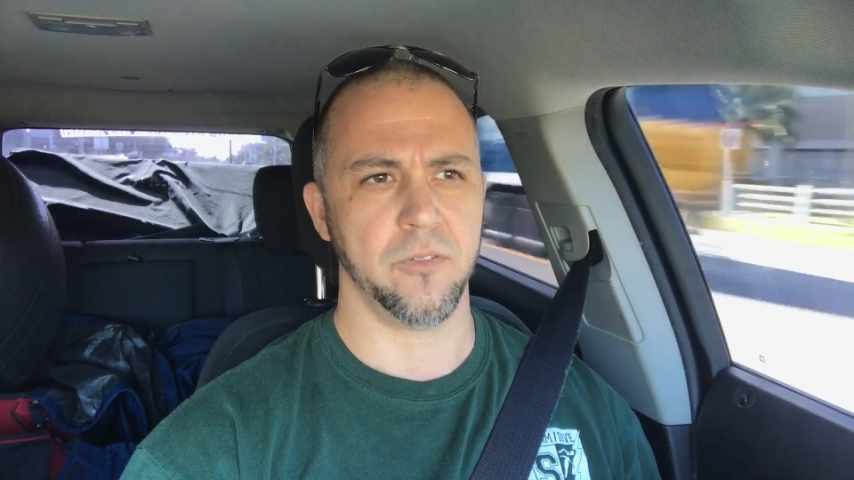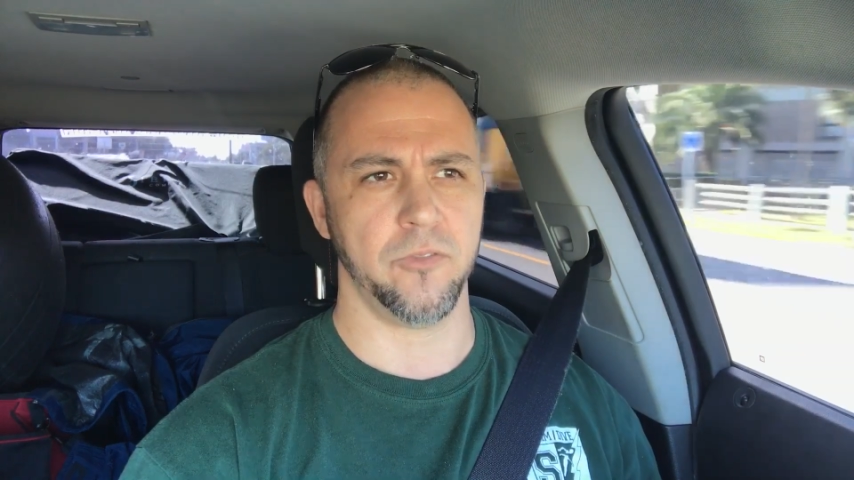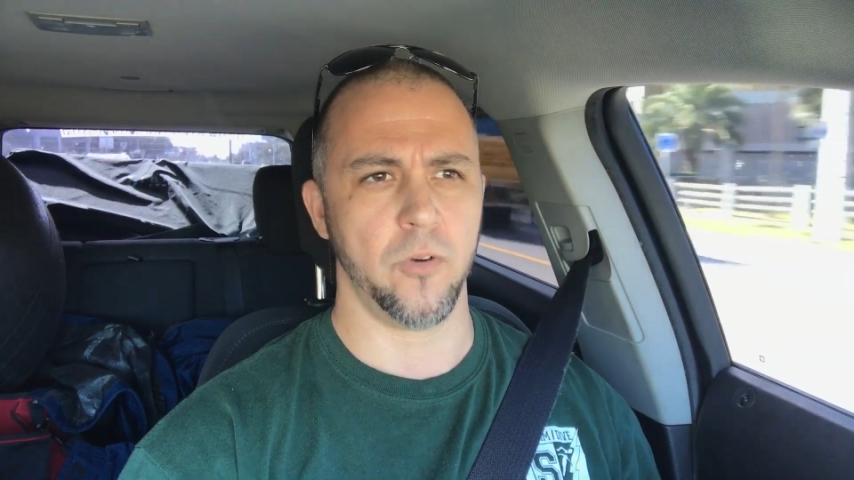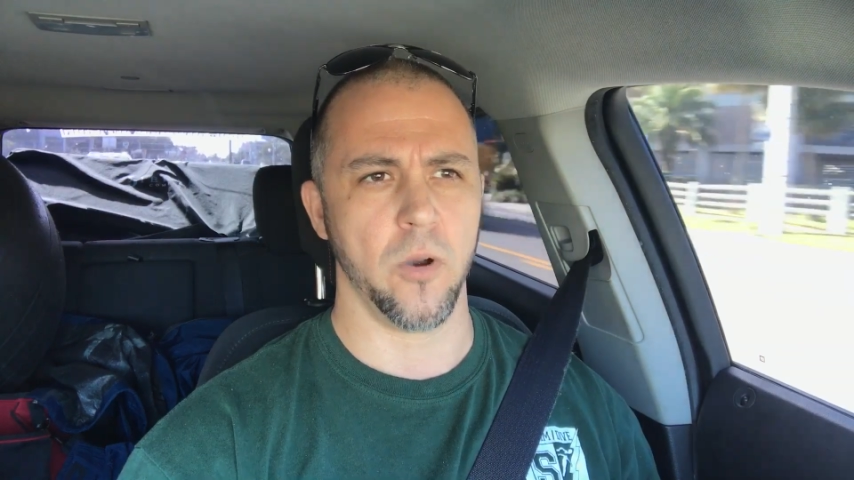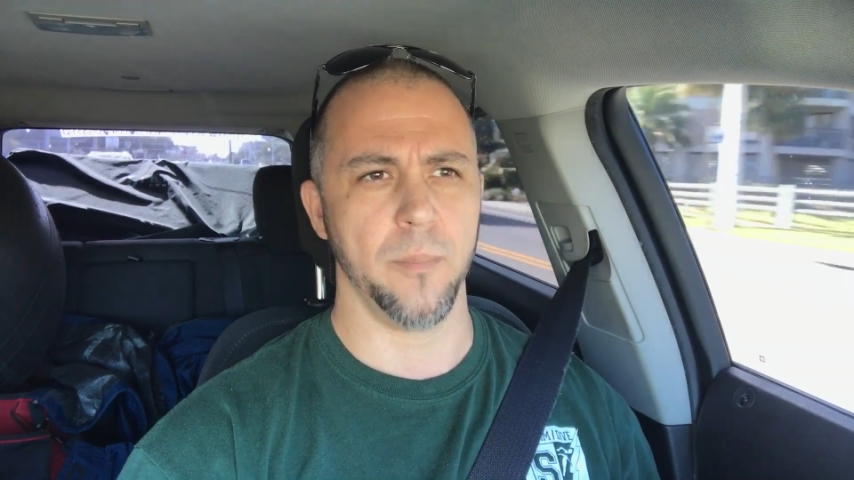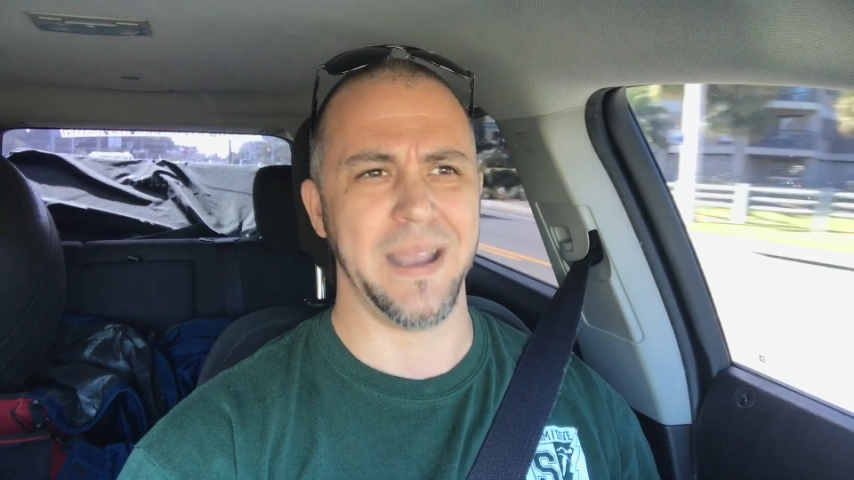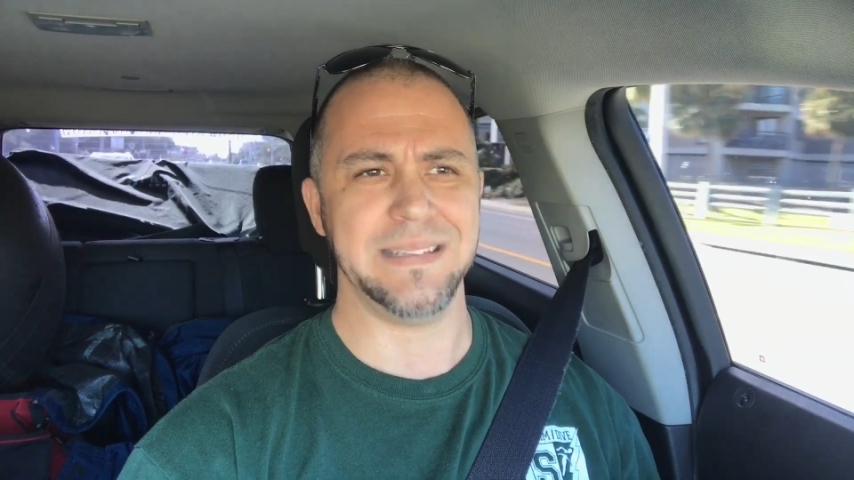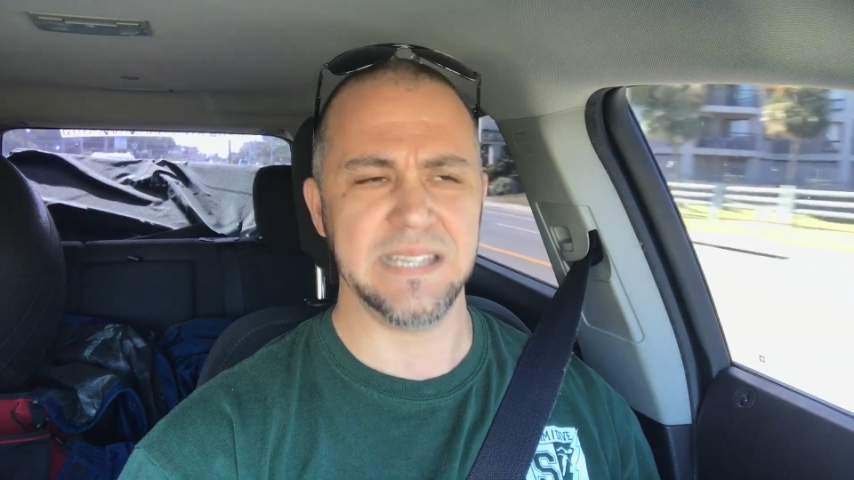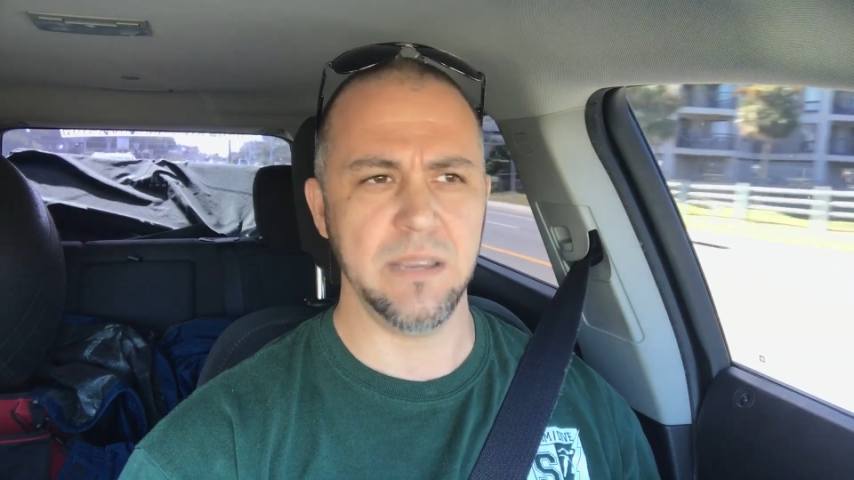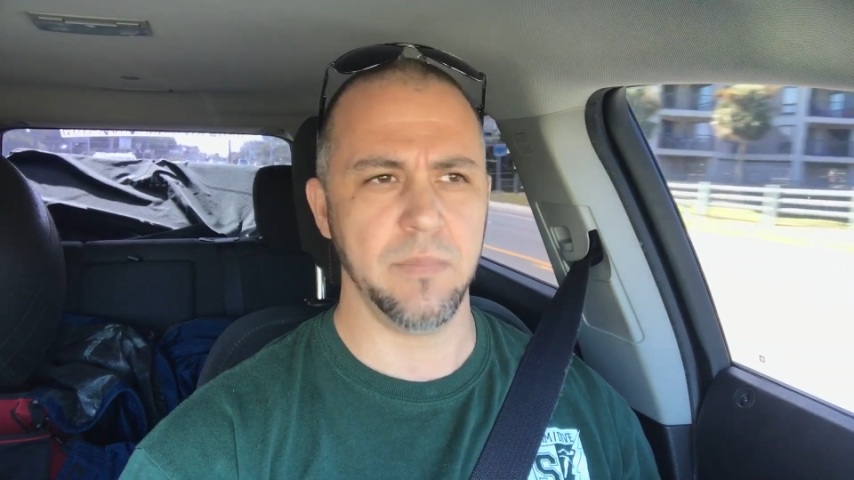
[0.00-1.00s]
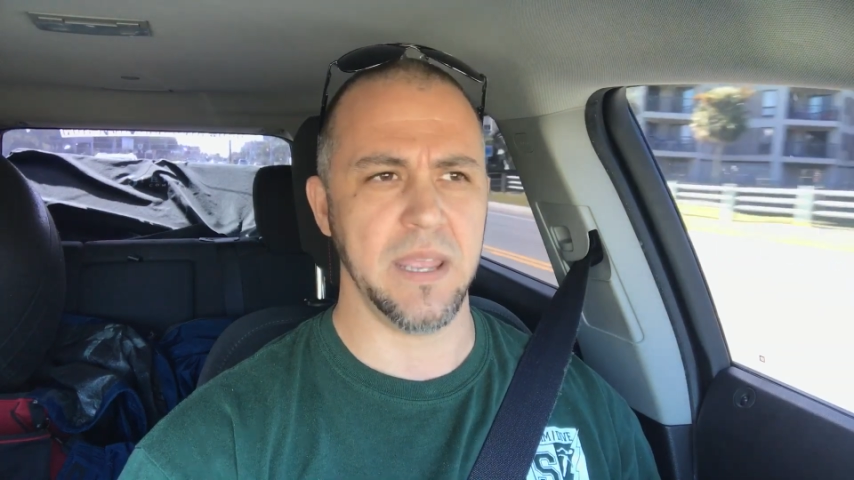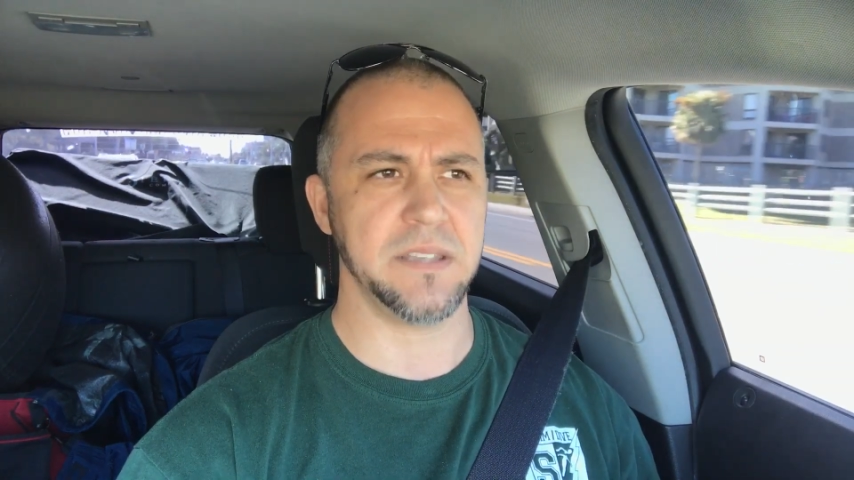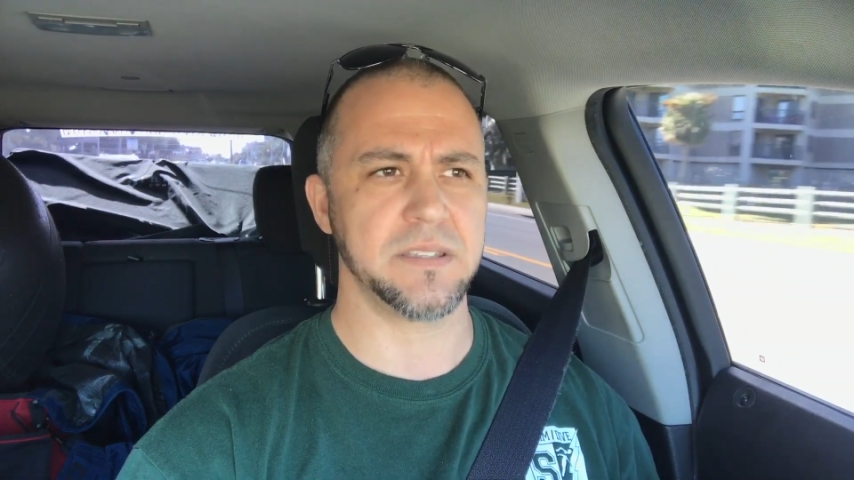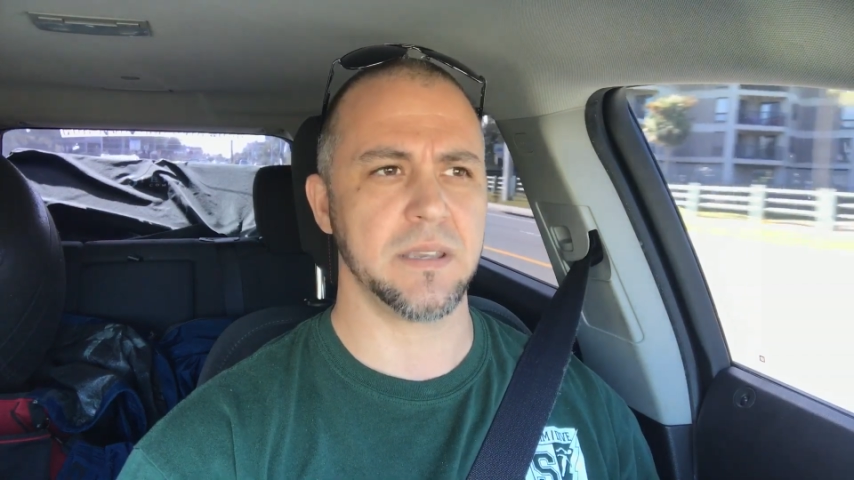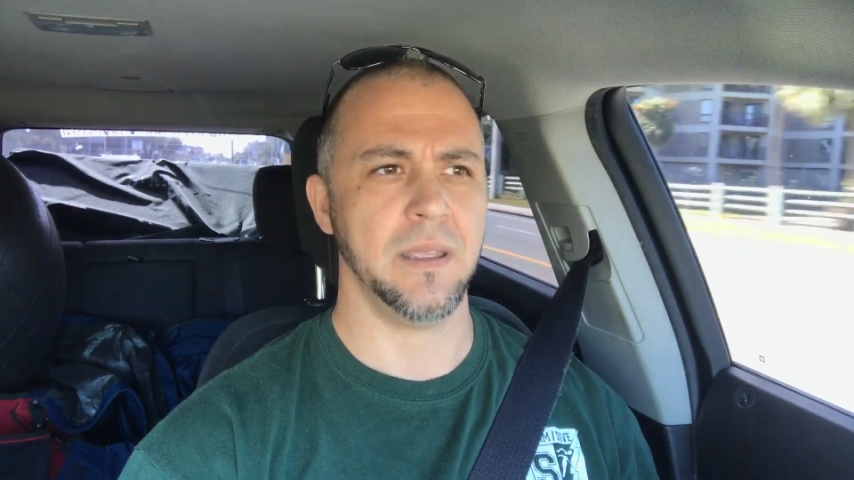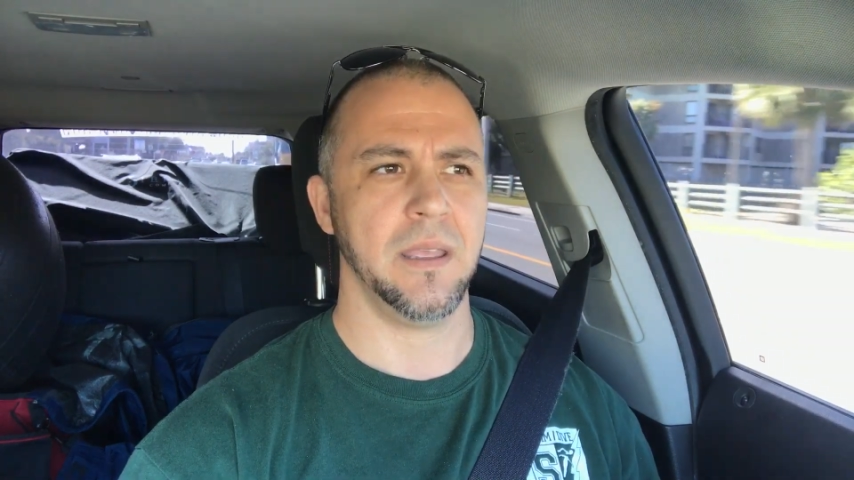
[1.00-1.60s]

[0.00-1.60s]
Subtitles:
for my teammates